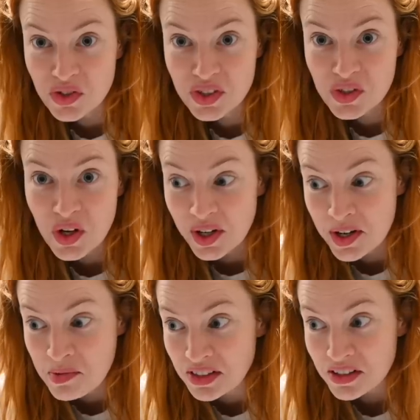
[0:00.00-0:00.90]
just talking
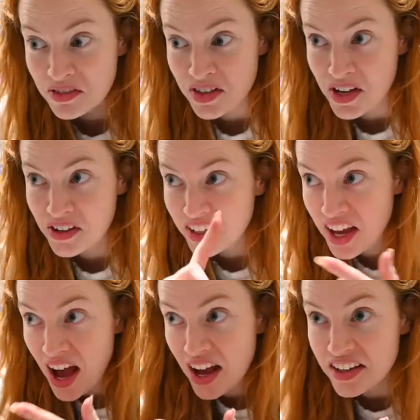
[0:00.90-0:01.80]
to myself here and a
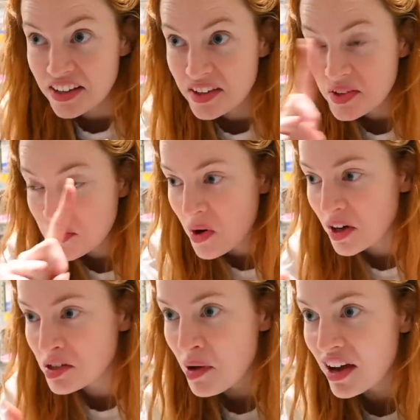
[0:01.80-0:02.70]
guy
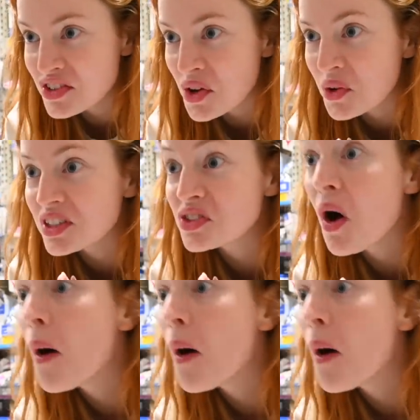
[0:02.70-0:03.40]
walked by and totally saw.